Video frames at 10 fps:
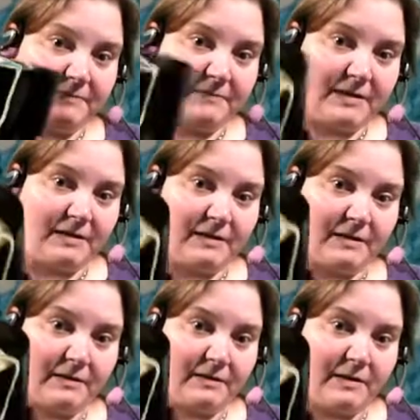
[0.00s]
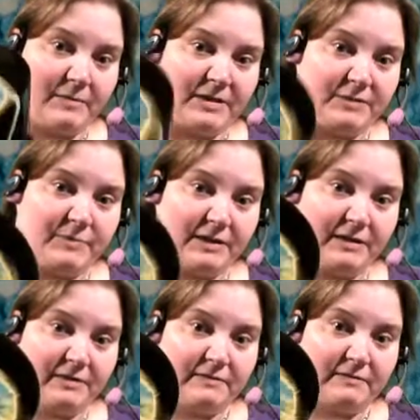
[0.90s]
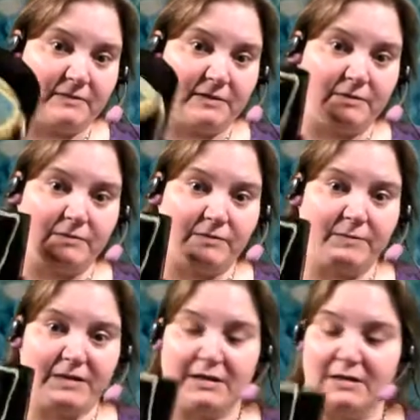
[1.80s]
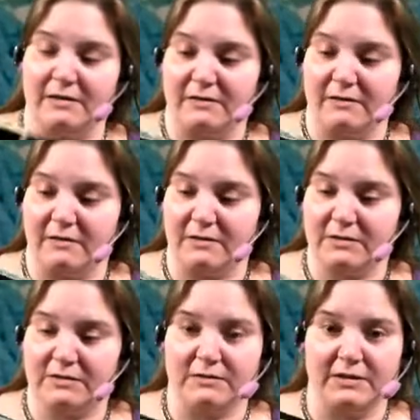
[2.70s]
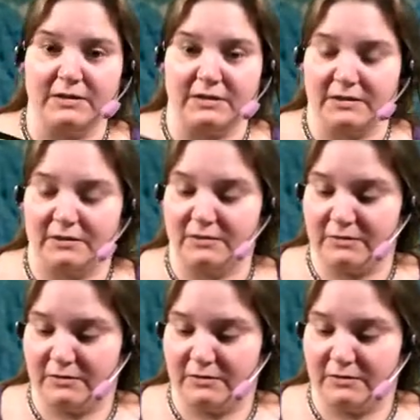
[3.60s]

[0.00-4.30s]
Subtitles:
a garbage bucket, from the dollar store. Your